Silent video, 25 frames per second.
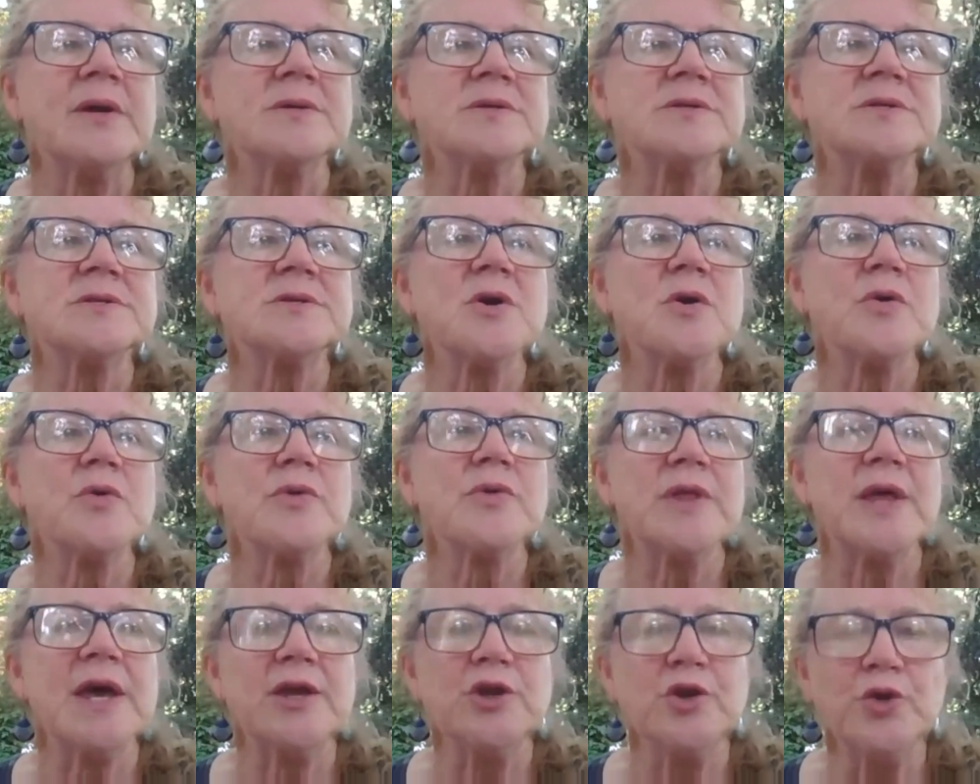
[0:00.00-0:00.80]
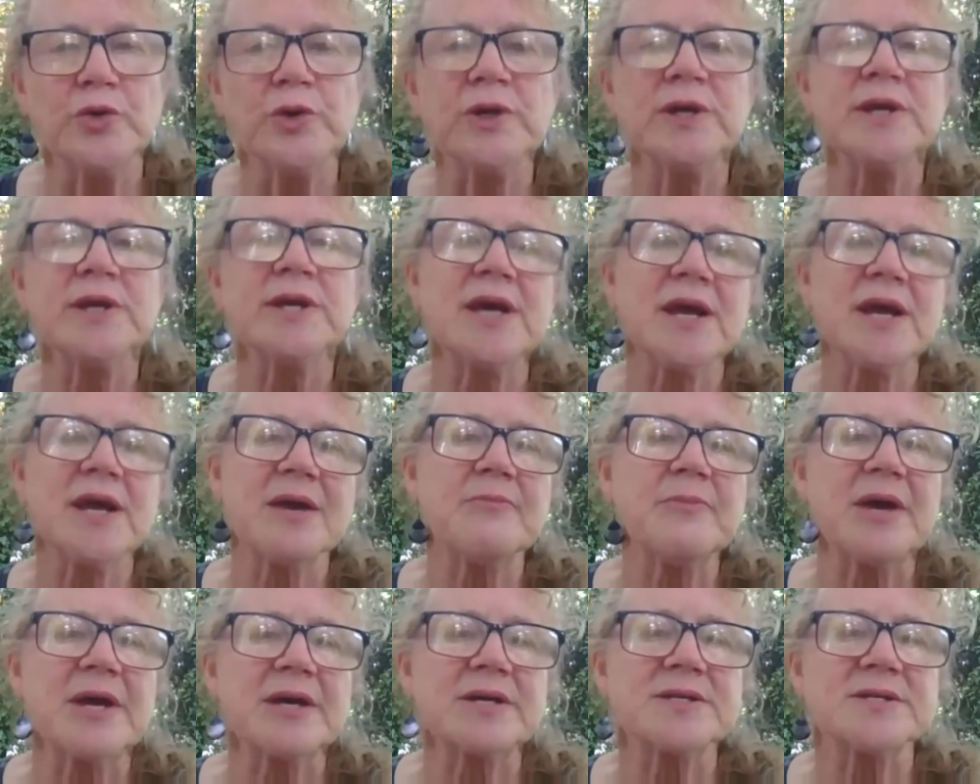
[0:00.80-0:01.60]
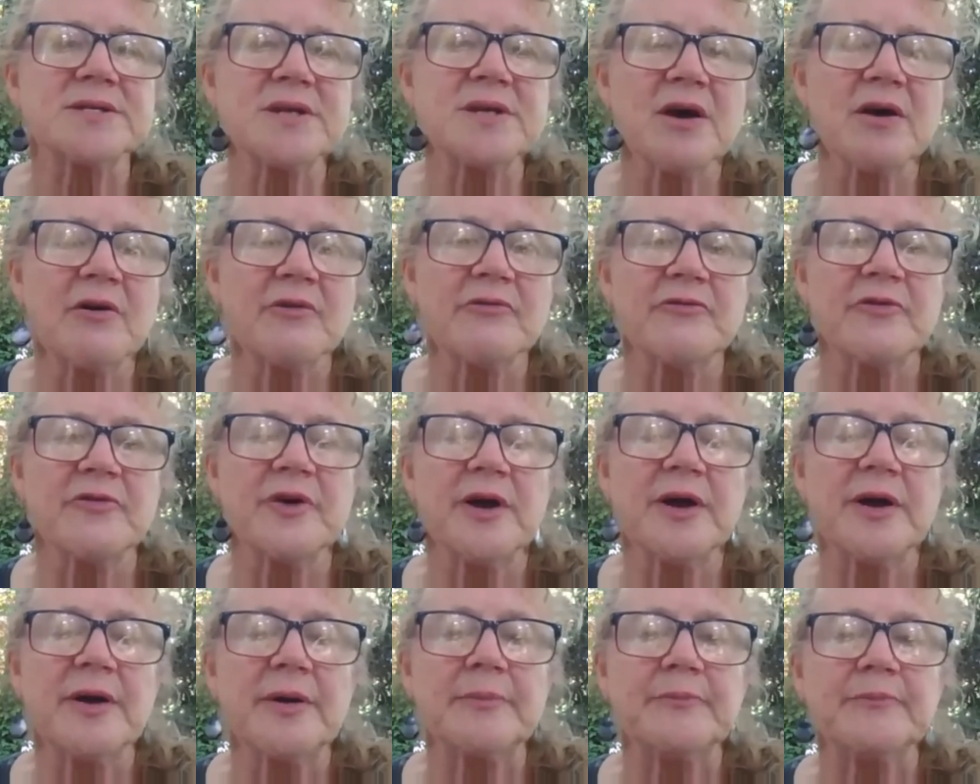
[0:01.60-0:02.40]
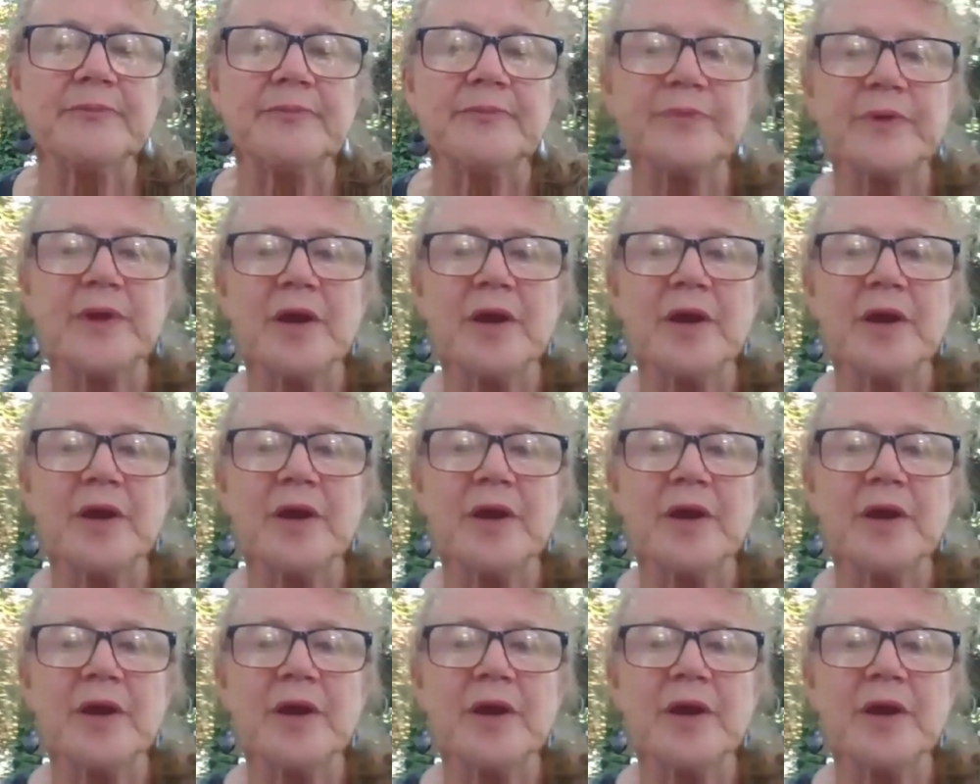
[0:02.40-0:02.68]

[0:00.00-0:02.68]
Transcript: so that you can get a mix of, um,